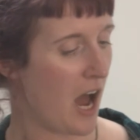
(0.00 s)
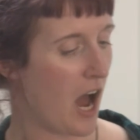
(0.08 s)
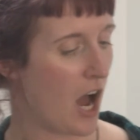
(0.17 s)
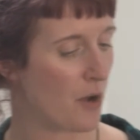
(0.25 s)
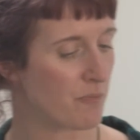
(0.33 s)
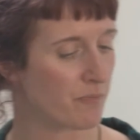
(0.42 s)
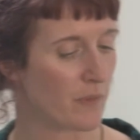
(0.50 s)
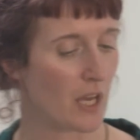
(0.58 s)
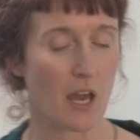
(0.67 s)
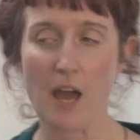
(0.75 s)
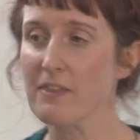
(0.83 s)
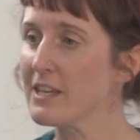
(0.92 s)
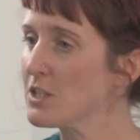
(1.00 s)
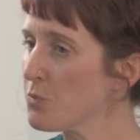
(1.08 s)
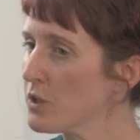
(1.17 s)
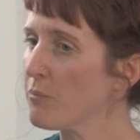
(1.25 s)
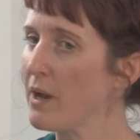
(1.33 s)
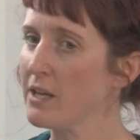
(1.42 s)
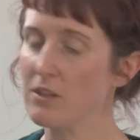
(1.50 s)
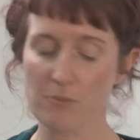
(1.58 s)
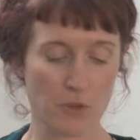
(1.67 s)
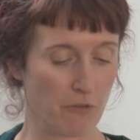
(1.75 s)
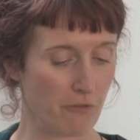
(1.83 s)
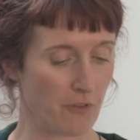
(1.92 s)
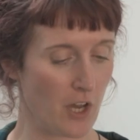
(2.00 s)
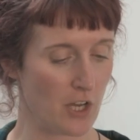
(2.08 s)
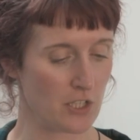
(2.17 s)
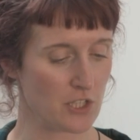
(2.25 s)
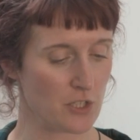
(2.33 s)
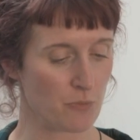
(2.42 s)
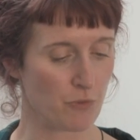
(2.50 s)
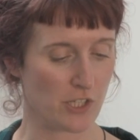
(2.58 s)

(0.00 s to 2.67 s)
And this would have made them the first